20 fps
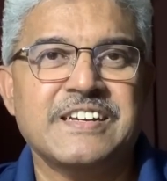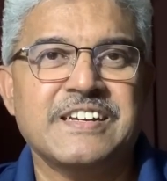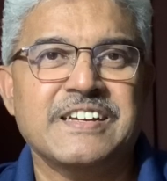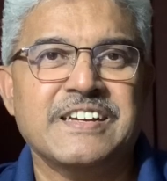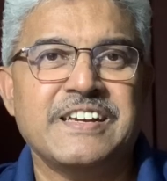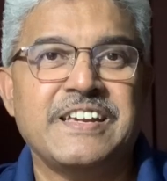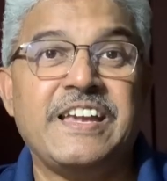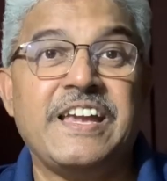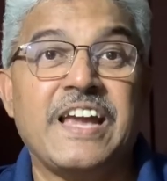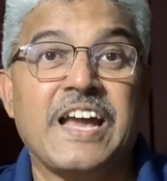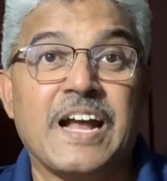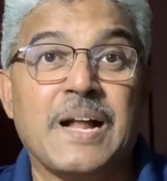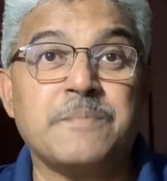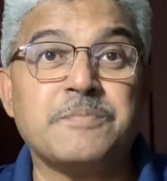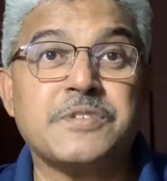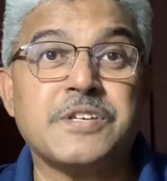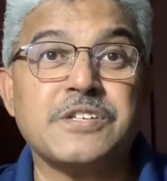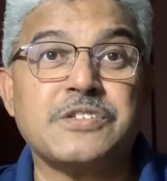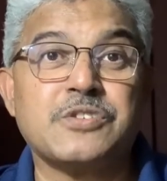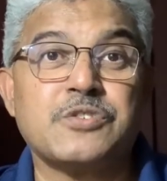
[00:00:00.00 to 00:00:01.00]
He helps
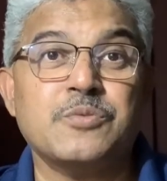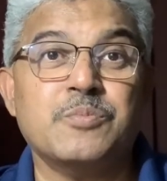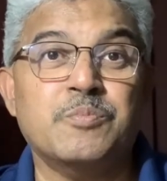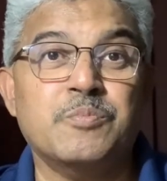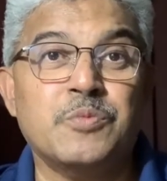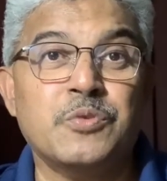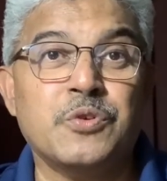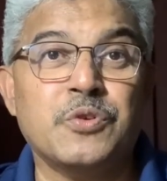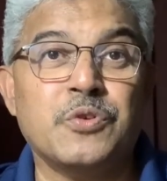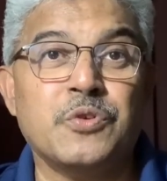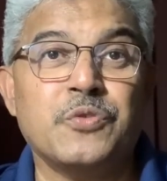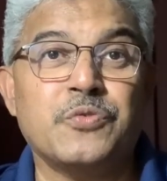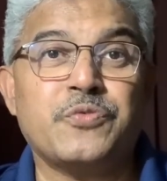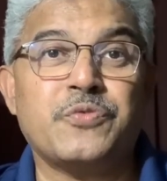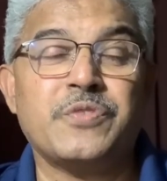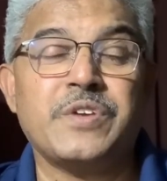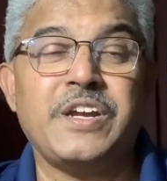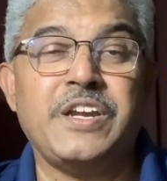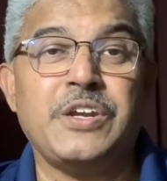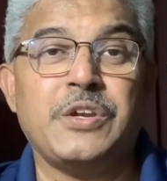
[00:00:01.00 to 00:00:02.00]
us to move
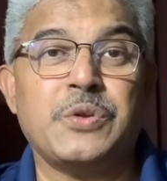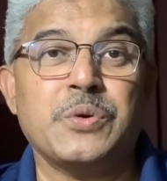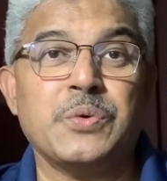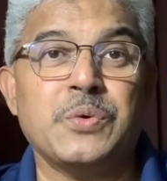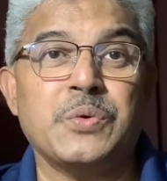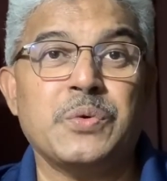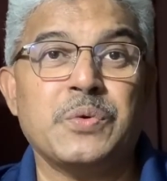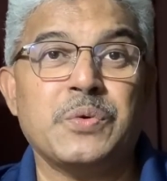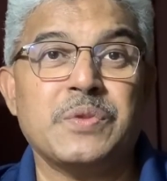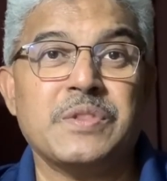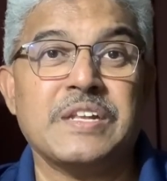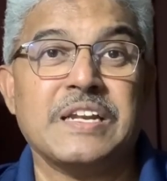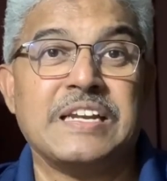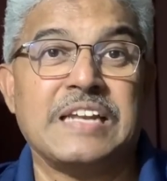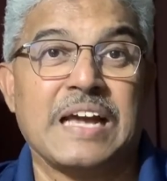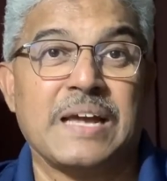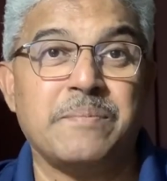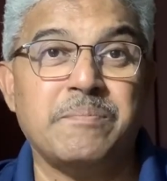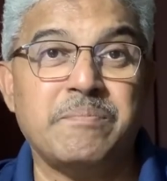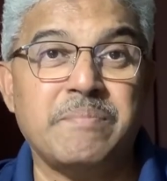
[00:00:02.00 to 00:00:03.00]
into the
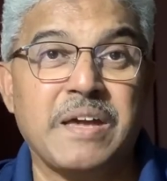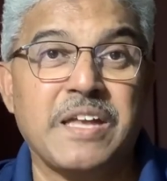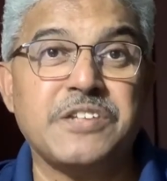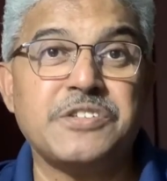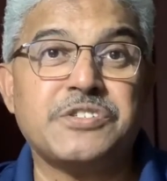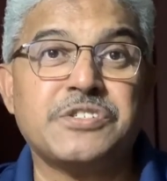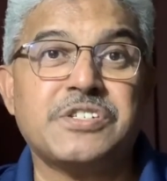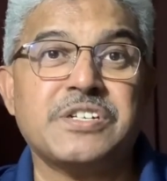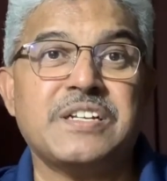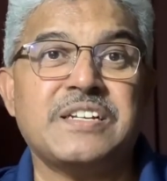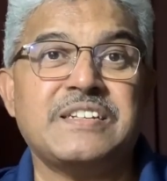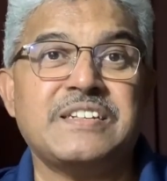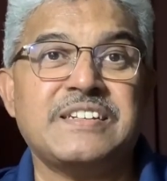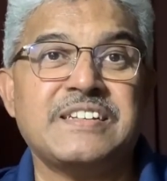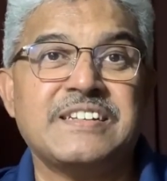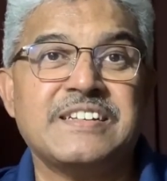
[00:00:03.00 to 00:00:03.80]
dimension